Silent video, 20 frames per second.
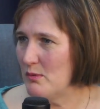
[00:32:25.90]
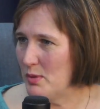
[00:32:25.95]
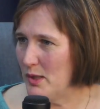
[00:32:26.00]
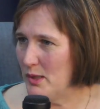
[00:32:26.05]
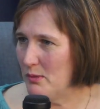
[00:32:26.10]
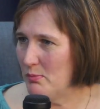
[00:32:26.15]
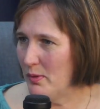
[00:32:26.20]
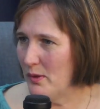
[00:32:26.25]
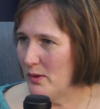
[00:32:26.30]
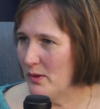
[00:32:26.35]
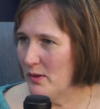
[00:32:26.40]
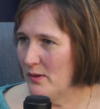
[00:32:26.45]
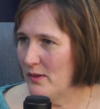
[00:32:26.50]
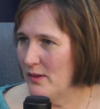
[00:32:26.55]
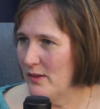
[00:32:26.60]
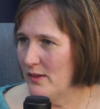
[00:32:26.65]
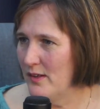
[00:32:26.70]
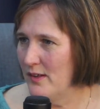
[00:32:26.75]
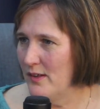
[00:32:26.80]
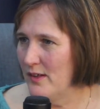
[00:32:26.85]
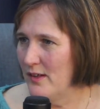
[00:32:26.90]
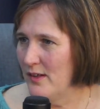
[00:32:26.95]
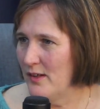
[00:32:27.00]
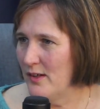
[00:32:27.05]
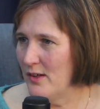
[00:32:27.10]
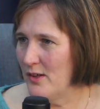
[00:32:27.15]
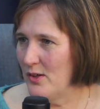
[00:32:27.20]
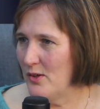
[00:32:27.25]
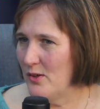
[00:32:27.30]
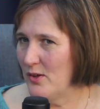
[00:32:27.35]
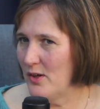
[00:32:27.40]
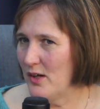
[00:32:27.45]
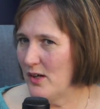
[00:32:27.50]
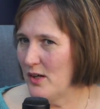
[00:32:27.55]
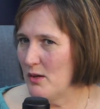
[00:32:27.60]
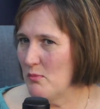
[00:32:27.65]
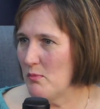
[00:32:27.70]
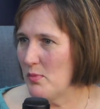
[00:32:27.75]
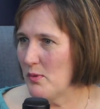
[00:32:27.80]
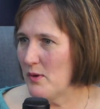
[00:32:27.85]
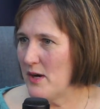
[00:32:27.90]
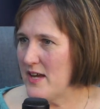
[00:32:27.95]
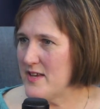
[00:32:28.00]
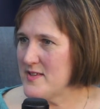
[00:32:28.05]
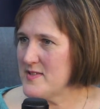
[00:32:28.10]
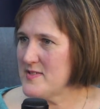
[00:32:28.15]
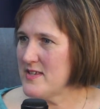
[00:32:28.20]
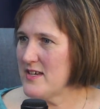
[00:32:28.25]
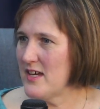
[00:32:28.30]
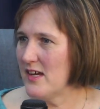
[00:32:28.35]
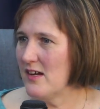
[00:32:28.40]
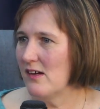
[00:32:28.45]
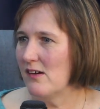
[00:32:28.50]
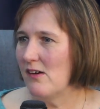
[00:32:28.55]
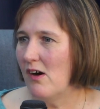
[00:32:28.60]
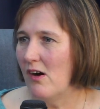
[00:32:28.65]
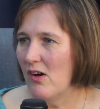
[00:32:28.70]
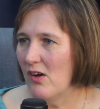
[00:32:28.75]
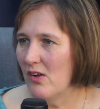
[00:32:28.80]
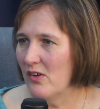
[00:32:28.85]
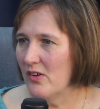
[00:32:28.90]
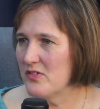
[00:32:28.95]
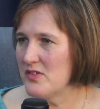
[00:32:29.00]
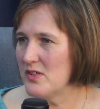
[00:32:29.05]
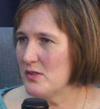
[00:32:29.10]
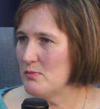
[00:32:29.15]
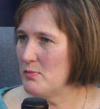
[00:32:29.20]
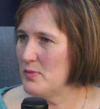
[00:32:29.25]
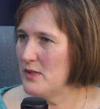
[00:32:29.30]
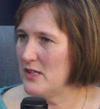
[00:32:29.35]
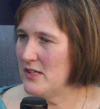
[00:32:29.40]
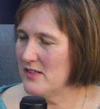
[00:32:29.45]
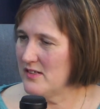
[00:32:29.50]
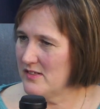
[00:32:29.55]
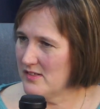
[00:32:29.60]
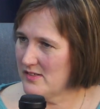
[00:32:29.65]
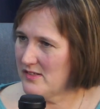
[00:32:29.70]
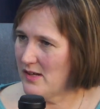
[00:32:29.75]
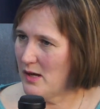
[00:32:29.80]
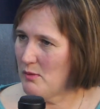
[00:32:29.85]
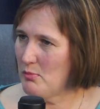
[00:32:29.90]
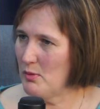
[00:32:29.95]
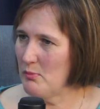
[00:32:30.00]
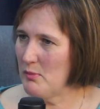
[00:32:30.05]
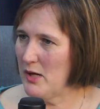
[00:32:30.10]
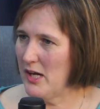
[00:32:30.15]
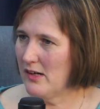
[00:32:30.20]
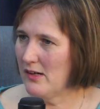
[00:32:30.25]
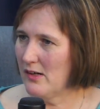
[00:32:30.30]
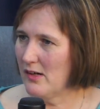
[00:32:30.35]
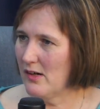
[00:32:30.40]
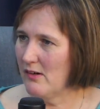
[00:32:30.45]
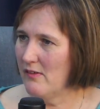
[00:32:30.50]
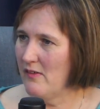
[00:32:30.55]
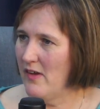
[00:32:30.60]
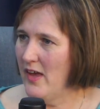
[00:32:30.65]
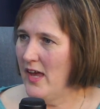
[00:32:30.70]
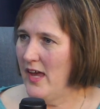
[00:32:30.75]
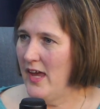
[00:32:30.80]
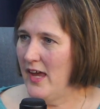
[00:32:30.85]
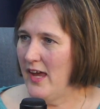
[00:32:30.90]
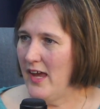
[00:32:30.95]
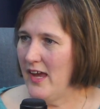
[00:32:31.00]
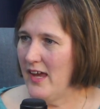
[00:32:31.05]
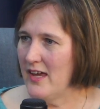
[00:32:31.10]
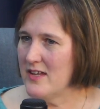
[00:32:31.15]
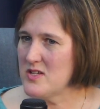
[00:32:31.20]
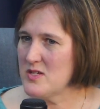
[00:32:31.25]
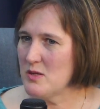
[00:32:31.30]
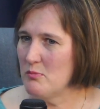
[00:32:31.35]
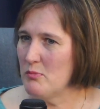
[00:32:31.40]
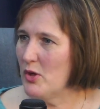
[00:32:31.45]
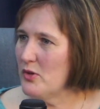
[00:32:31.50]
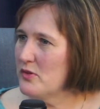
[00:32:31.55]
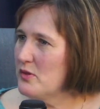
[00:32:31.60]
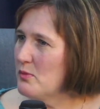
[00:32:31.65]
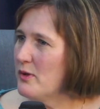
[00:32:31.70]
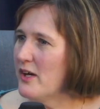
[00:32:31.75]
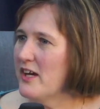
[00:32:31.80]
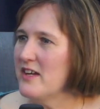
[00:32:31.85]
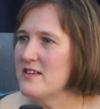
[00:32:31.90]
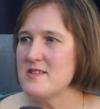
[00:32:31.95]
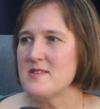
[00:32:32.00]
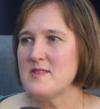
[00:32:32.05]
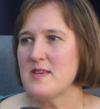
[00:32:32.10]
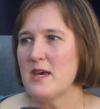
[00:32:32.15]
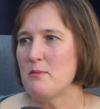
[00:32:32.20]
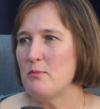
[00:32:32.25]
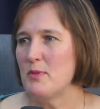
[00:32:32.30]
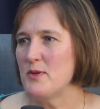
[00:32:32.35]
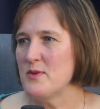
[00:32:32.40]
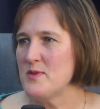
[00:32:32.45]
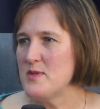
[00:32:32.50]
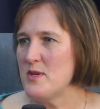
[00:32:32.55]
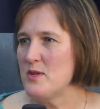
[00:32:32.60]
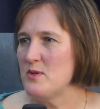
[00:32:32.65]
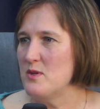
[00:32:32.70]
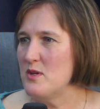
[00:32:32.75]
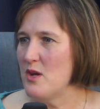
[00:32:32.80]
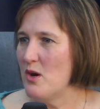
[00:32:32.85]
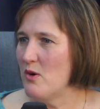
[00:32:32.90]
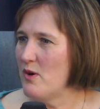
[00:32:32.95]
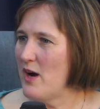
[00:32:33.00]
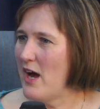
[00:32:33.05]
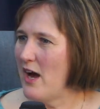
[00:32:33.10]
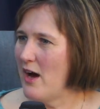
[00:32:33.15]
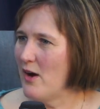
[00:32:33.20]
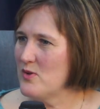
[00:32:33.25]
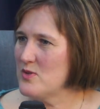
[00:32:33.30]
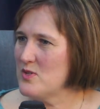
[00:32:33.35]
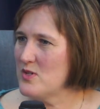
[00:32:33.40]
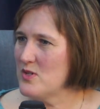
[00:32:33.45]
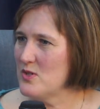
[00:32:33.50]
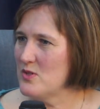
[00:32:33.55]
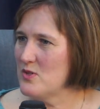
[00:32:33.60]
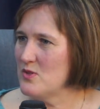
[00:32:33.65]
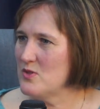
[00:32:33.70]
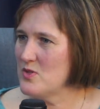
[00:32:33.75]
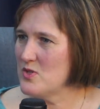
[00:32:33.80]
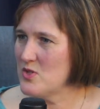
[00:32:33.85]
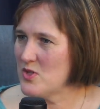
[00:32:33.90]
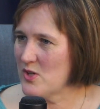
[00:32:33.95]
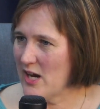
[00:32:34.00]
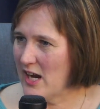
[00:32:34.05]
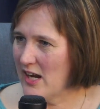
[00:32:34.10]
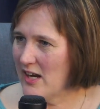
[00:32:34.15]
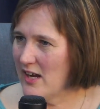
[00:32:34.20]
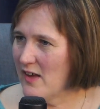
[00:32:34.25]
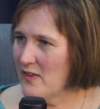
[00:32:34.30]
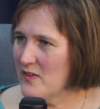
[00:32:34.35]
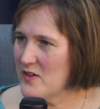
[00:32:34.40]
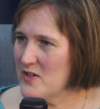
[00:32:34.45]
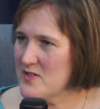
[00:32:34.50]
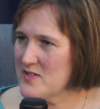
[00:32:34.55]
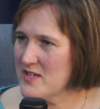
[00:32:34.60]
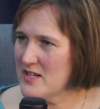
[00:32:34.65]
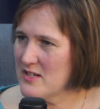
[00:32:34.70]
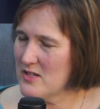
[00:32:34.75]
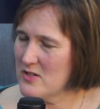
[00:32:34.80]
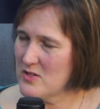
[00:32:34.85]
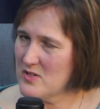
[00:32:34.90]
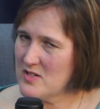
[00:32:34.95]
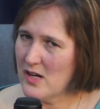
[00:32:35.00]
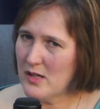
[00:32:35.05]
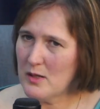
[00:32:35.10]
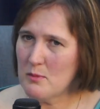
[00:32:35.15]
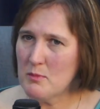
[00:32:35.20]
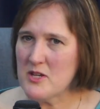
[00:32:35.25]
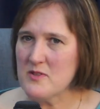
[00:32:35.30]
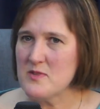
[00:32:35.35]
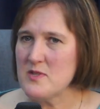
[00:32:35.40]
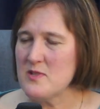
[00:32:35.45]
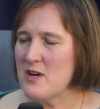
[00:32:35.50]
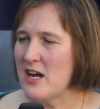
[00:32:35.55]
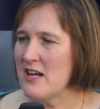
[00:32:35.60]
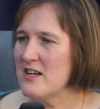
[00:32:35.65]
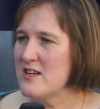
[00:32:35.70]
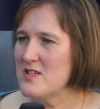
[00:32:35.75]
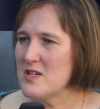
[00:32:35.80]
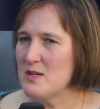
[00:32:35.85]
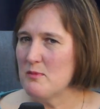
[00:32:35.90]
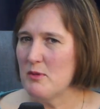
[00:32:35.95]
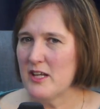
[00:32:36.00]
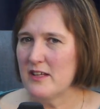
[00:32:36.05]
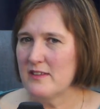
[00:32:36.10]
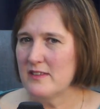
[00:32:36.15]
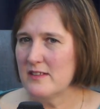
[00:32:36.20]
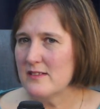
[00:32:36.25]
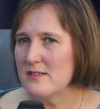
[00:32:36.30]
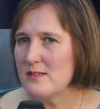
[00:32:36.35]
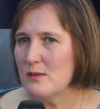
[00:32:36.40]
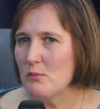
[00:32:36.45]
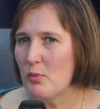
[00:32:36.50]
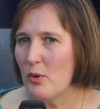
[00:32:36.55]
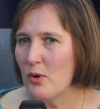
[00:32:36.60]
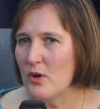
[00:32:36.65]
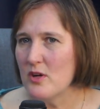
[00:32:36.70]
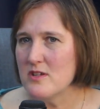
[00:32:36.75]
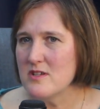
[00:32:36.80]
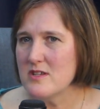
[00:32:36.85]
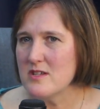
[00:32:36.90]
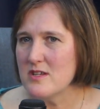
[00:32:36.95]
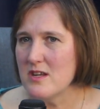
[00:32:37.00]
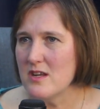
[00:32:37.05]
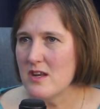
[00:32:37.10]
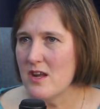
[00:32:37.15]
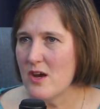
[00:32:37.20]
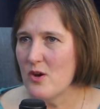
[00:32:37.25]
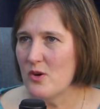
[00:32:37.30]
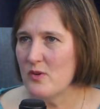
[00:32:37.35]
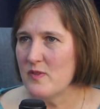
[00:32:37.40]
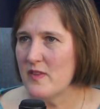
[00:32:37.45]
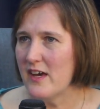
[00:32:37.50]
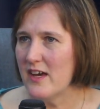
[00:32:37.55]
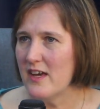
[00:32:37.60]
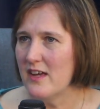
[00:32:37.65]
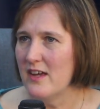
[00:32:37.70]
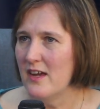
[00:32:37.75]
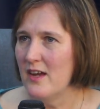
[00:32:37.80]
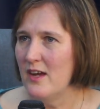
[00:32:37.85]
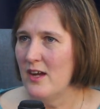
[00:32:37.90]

people who are embracing a call to be a disciple maker and to multiply disciples who know how to train others. And you talk about strategy, but I think it's important to note that